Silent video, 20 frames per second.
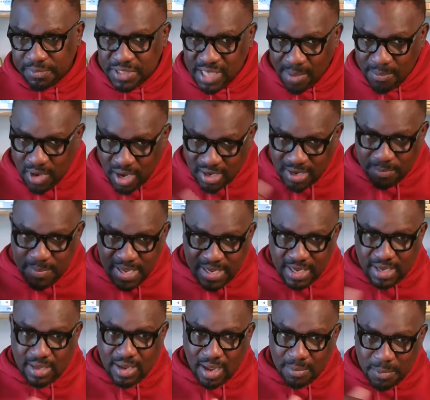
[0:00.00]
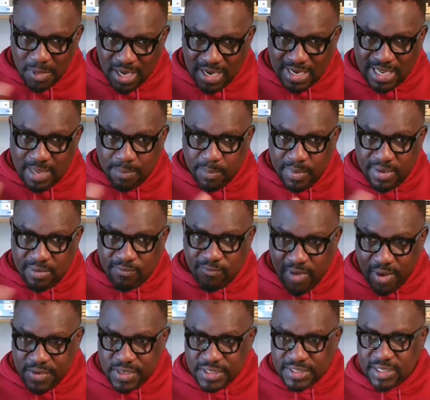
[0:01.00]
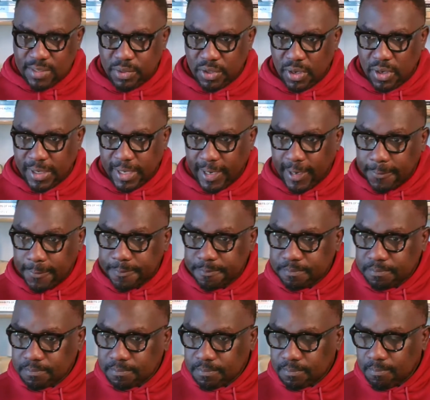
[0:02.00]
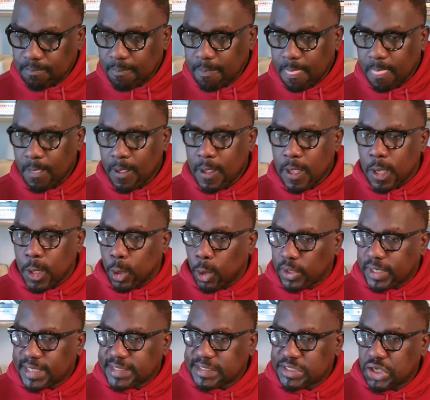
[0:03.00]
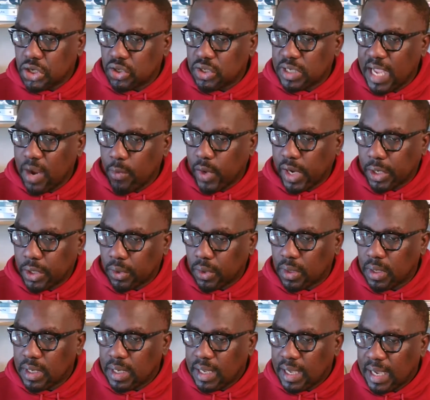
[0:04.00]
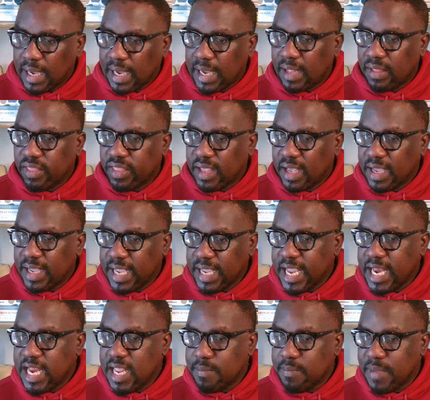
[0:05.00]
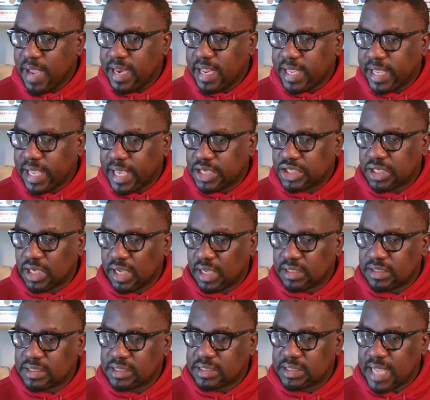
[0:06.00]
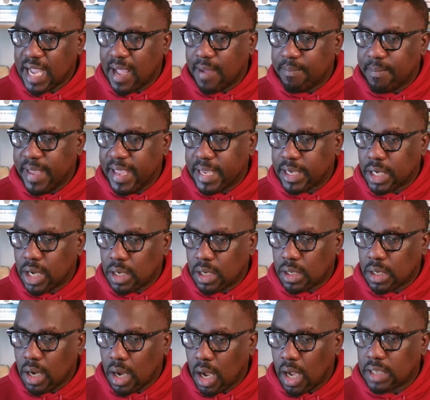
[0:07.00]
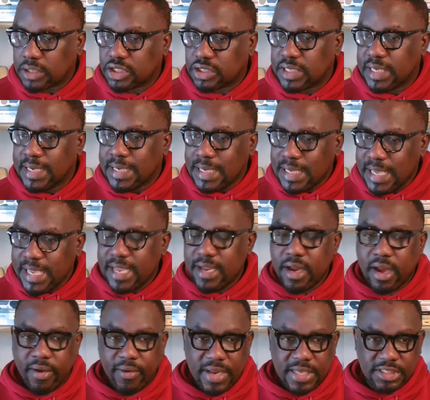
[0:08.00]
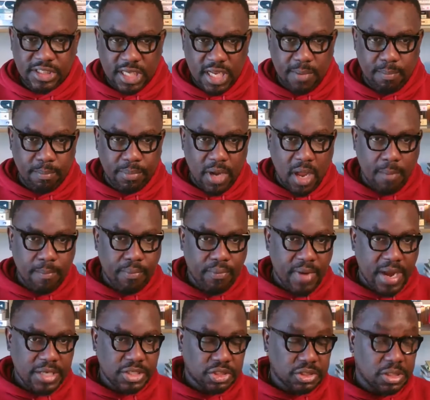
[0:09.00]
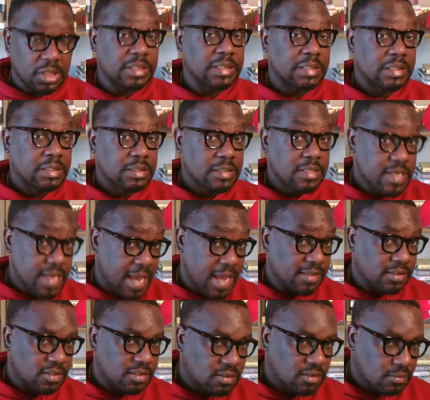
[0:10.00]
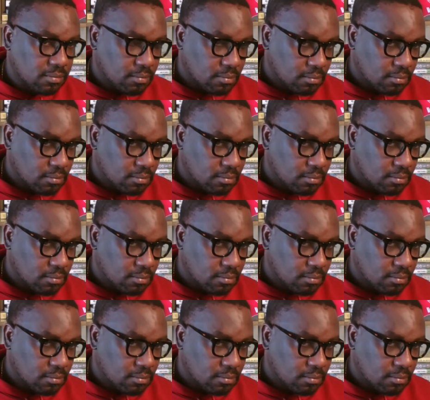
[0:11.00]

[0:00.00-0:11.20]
So I'm gonna keep it very simple, okay? Okay, so here we go. Are there any medications that may cause increase in blood pressure? Yes.